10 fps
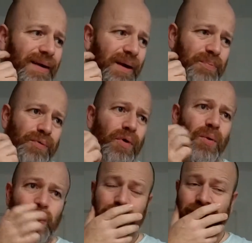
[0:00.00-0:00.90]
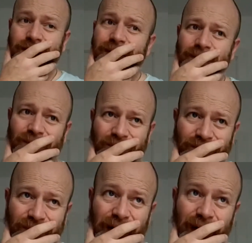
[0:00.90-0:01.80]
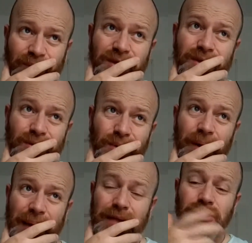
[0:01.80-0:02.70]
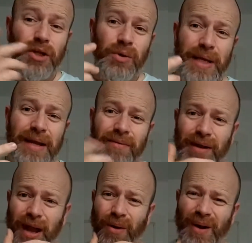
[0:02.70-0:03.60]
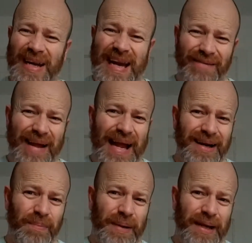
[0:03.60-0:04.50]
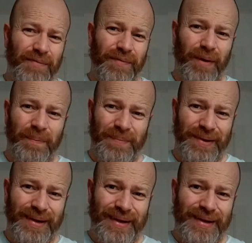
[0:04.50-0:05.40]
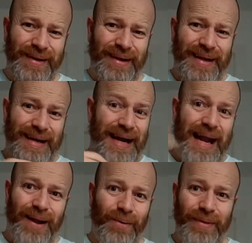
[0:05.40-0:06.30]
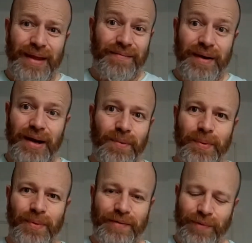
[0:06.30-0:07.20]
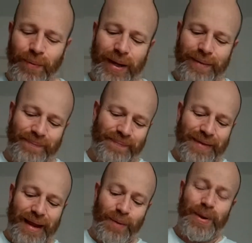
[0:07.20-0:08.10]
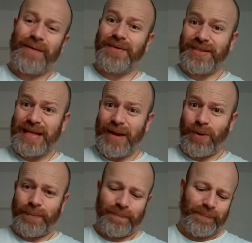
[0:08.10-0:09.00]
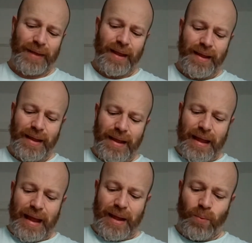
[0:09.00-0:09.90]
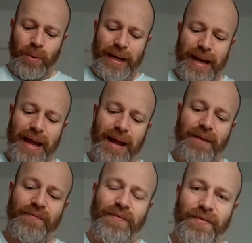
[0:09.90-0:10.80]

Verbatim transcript: a brewer which up to about two year ago I never had a beer from. Now they're available everywhere, and we have a sour, and we have